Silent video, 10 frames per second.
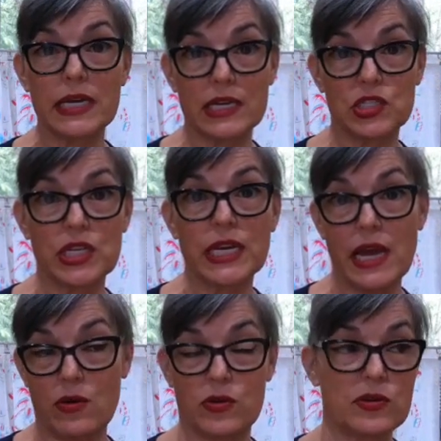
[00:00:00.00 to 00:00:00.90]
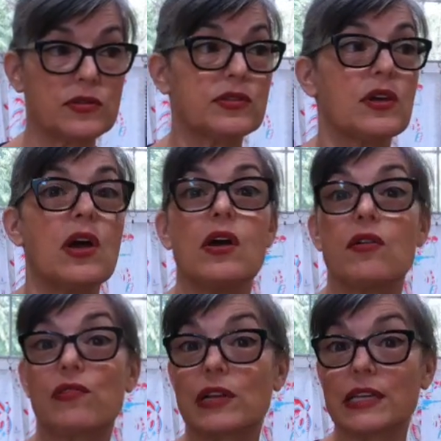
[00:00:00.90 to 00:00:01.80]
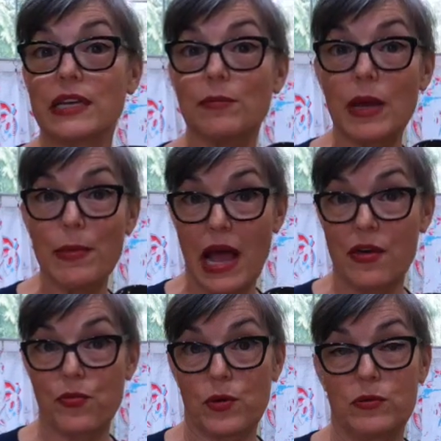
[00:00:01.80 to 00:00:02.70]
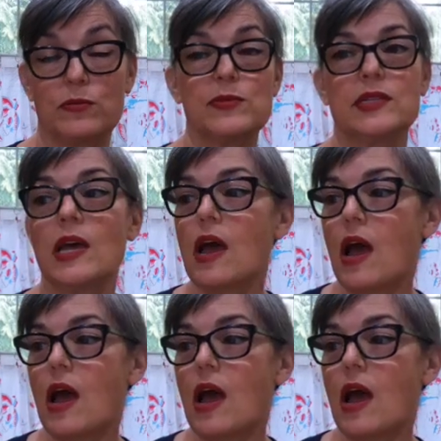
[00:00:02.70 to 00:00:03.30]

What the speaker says: kitchen counters, for cleaning my bathrooms,